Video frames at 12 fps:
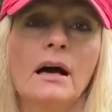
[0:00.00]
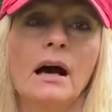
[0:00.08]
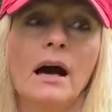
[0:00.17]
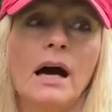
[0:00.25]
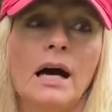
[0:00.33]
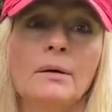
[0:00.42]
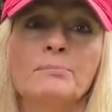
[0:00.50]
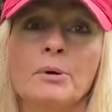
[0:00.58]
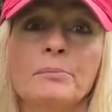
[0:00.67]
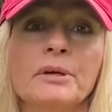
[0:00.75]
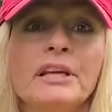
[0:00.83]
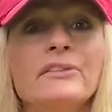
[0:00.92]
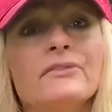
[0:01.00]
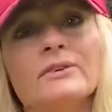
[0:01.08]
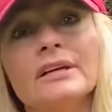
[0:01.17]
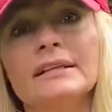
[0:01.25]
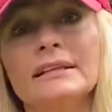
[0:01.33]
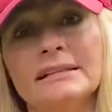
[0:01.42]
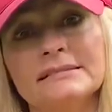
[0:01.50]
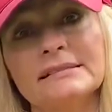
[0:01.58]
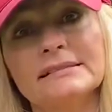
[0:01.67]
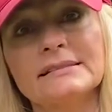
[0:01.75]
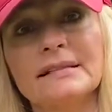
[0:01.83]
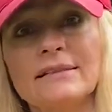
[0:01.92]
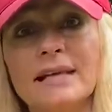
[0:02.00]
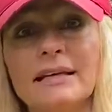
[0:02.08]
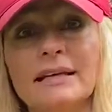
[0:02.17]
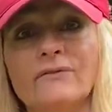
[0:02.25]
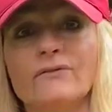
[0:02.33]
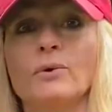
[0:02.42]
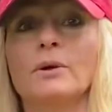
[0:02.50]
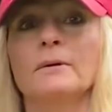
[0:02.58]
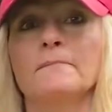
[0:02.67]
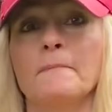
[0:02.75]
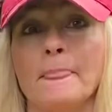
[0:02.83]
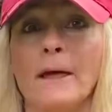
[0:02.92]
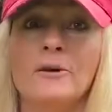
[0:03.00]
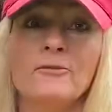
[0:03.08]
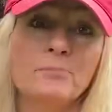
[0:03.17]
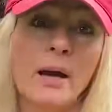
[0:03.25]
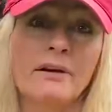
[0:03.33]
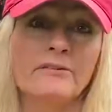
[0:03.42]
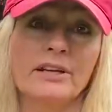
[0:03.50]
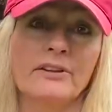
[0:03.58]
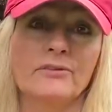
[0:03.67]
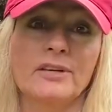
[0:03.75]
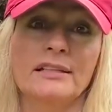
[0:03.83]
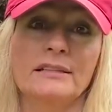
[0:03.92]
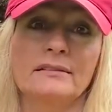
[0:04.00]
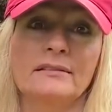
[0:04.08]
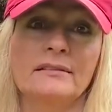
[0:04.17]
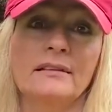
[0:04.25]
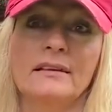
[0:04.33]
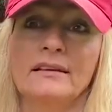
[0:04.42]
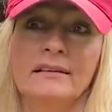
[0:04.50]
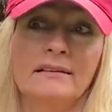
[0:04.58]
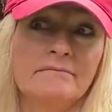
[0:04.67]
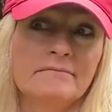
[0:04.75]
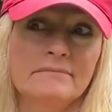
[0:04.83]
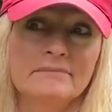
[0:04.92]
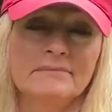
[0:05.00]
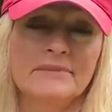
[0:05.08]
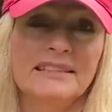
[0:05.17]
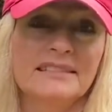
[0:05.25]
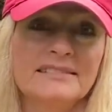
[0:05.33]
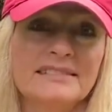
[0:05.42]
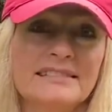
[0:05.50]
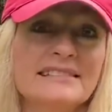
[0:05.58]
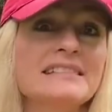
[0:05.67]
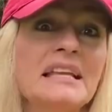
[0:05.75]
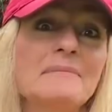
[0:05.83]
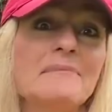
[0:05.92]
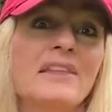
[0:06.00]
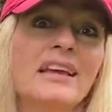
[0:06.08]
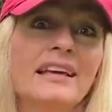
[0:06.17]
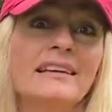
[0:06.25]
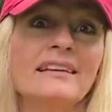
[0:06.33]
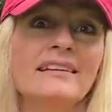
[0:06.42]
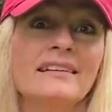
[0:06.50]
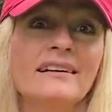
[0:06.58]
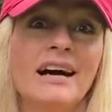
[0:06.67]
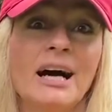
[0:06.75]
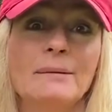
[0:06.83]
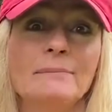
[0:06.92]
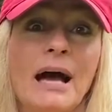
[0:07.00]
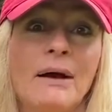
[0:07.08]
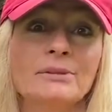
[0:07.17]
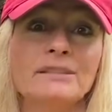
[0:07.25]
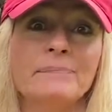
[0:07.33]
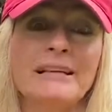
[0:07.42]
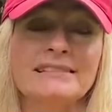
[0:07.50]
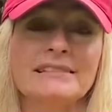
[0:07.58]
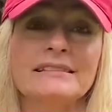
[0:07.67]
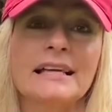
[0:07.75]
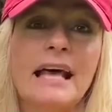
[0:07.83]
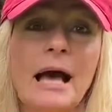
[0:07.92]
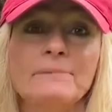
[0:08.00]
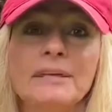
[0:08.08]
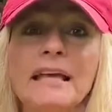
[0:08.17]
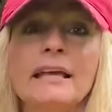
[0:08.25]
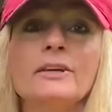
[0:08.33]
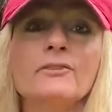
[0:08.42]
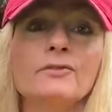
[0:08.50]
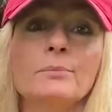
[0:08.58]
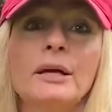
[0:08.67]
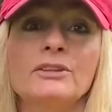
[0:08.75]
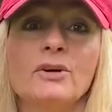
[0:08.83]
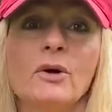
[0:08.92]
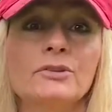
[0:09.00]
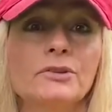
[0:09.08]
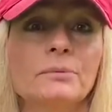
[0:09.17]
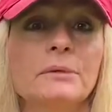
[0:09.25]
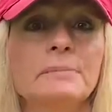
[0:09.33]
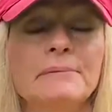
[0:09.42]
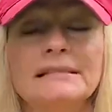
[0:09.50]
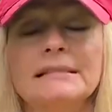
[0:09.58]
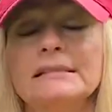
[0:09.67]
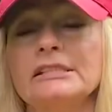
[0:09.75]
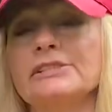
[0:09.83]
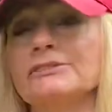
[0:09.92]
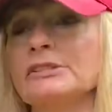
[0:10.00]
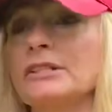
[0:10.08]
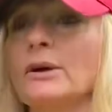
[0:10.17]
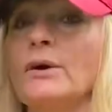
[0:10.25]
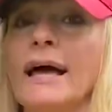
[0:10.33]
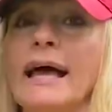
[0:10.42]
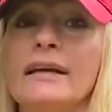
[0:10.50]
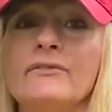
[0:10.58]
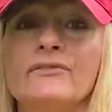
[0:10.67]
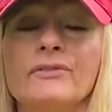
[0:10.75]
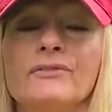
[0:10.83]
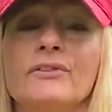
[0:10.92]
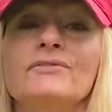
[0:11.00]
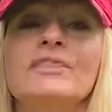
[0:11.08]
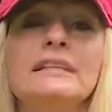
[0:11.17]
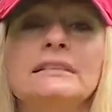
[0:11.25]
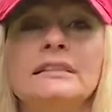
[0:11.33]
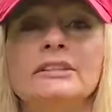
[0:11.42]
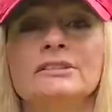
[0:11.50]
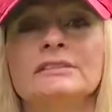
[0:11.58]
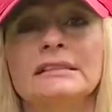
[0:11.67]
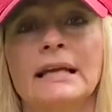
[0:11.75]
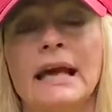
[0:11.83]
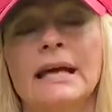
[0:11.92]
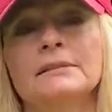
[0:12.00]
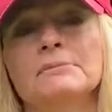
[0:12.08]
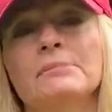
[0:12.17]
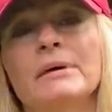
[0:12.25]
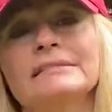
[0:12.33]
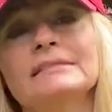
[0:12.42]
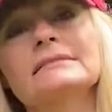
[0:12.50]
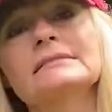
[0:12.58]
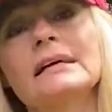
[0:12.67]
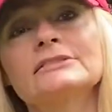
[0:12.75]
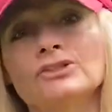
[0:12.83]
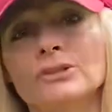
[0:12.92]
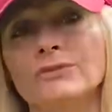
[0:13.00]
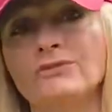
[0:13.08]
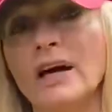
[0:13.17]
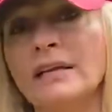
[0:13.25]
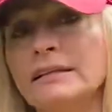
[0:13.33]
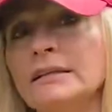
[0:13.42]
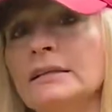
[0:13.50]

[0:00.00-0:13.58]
Permethrin is the synthetic form of pyrethrin. It does the same thing. I was a pesticide applicator for my dog grooming business years ago. I had it for 15 years and I had to be pesticide certified